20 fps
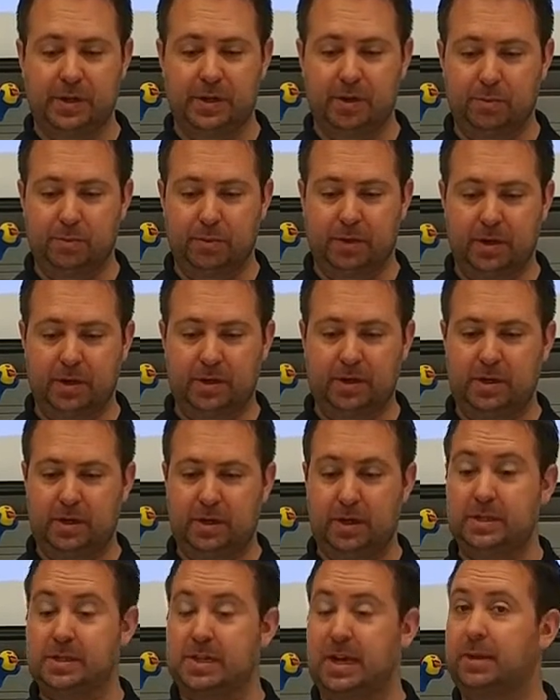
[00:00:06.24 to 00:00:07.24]
in your book.
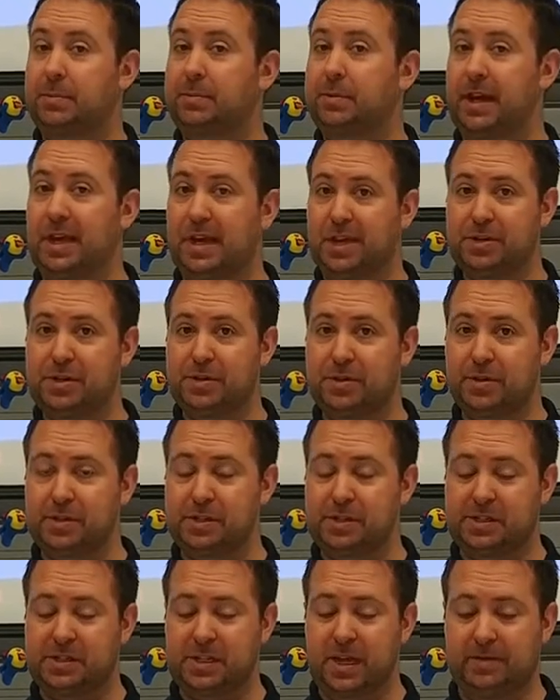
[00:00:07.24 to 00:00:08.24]
It's on page
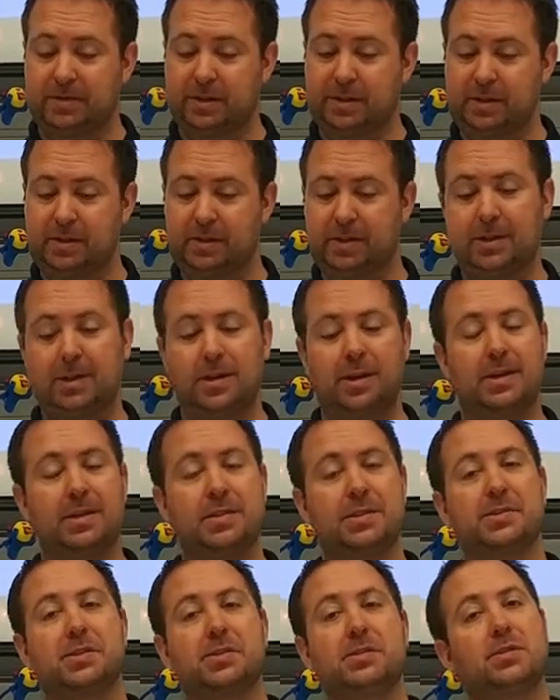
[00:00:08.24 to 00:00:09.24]
37, and
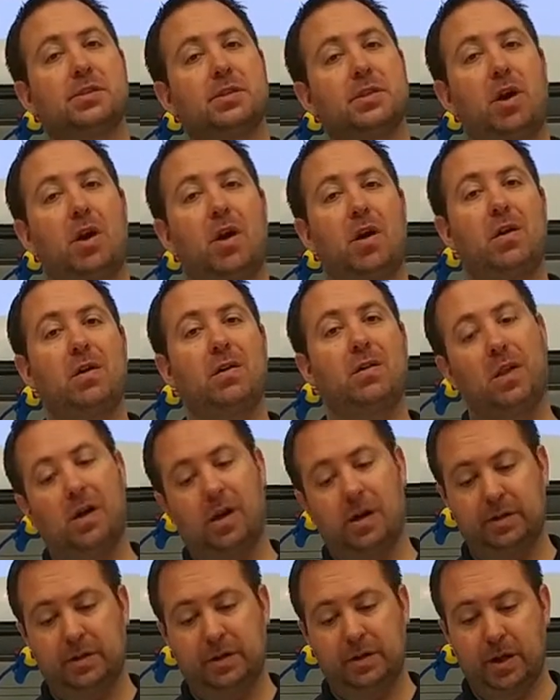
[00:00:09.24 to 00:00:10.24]
this is long,
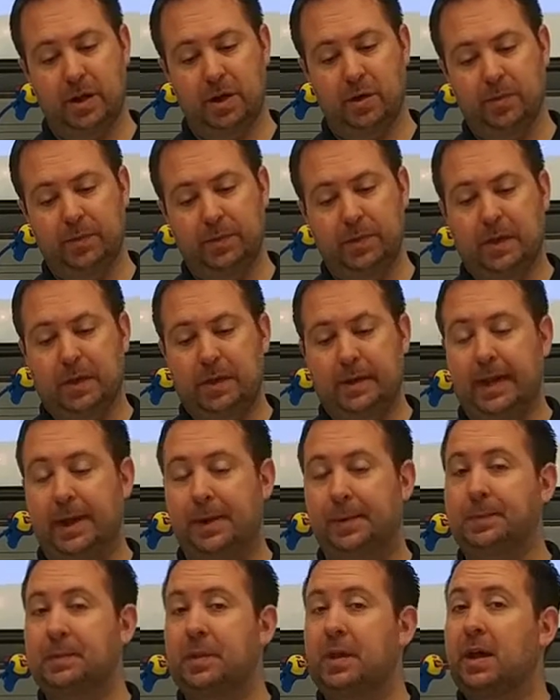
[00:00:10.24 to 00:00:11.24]
long ago.
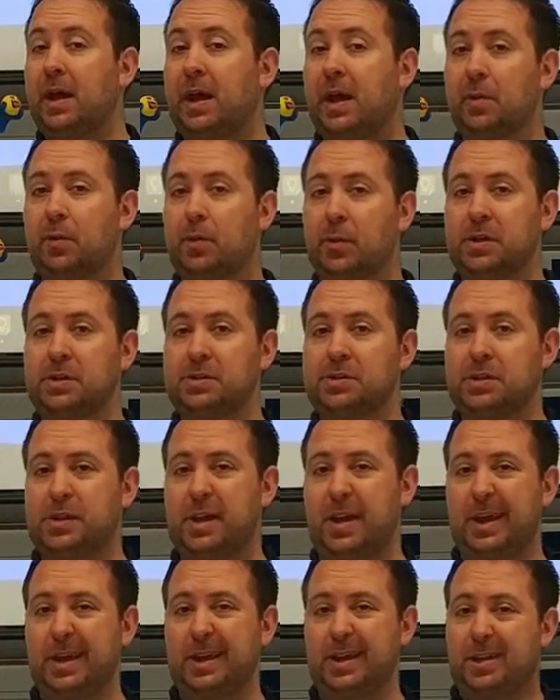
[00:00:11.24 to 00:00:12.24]
Now, I will
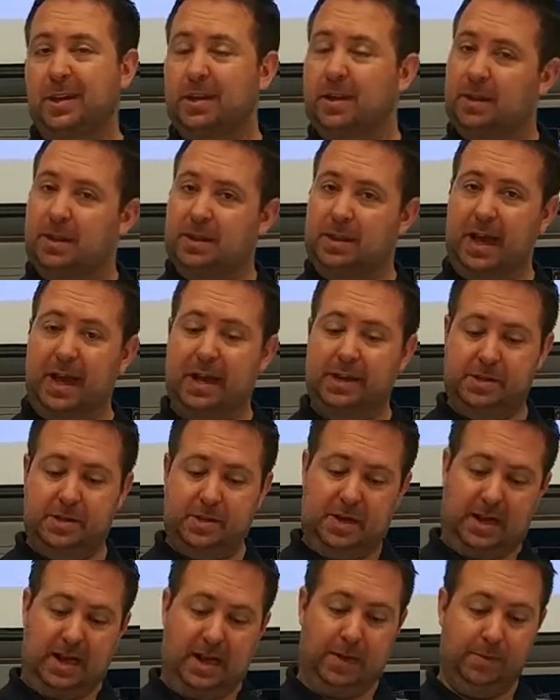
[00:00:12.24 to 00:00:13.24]
say that
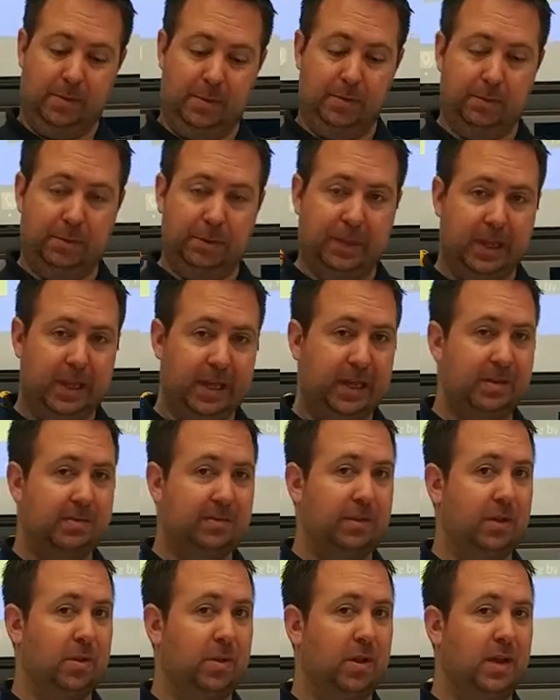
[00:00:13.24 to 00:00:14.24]
I'm
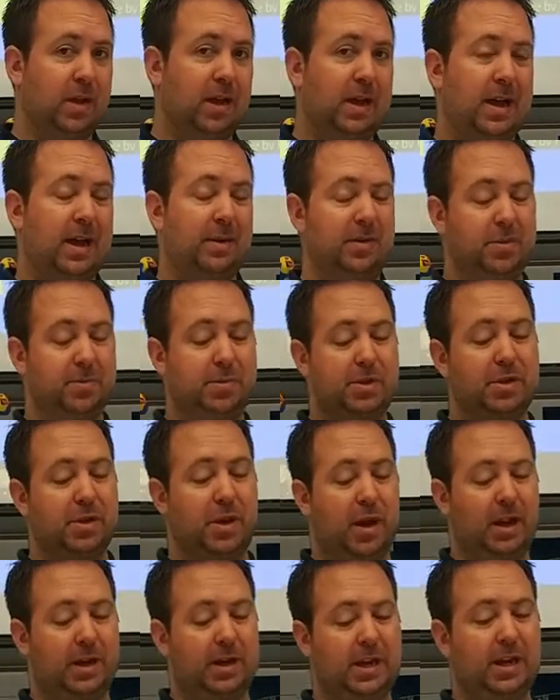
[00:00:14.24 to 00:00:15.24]
playing viola. I'm going to be
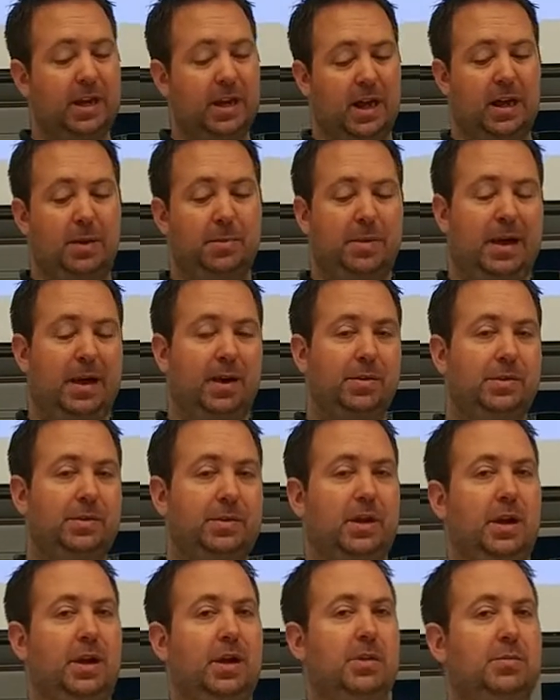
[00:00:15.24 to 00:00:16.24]
talking about